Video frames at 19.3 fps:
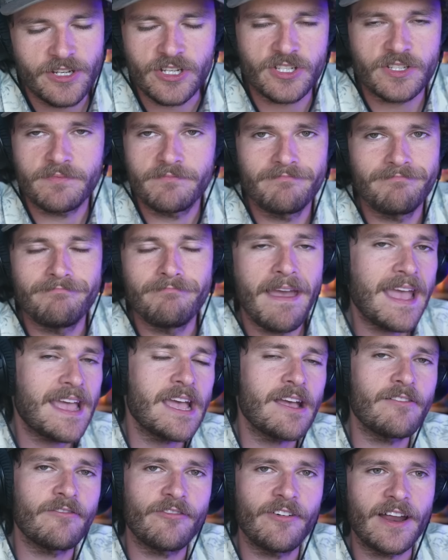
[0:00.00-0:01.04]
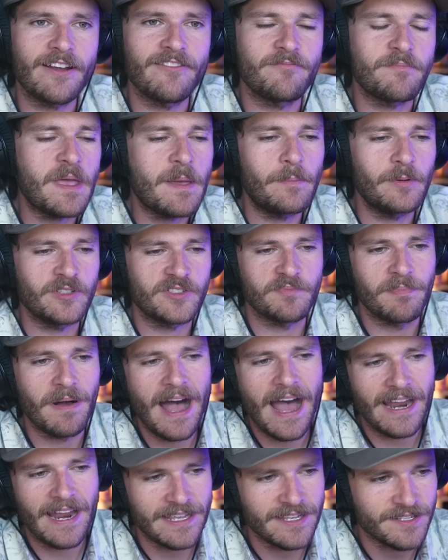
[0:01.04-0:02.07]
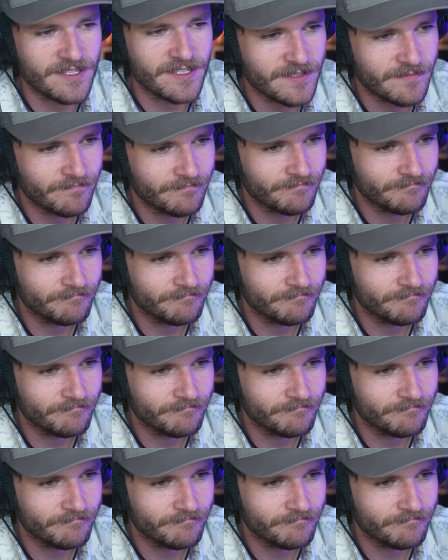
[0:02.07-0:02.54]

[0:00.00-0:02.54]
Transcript: And just making fun of people's bodies.